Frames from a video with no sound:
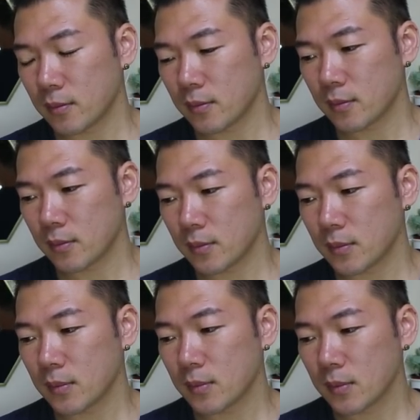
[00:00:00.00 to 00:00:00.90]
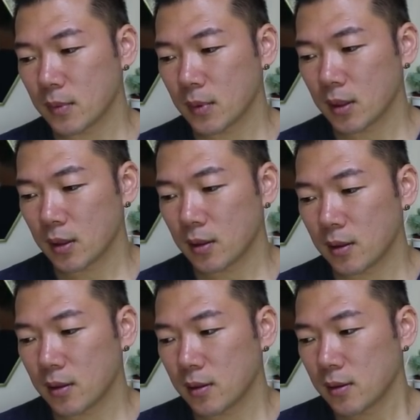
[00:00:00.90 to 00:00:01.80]

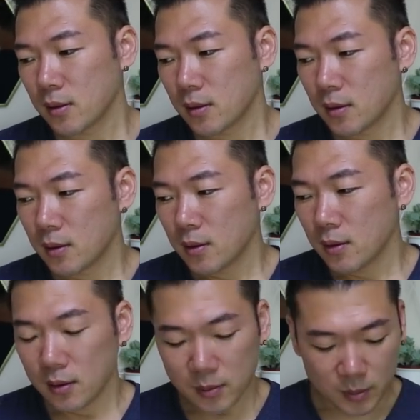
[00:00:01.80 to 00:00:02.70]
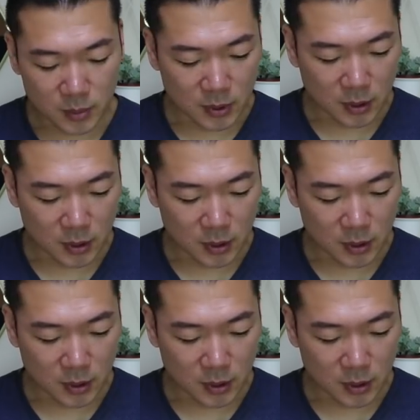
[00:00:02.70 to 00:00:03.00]
This person isn't speaking.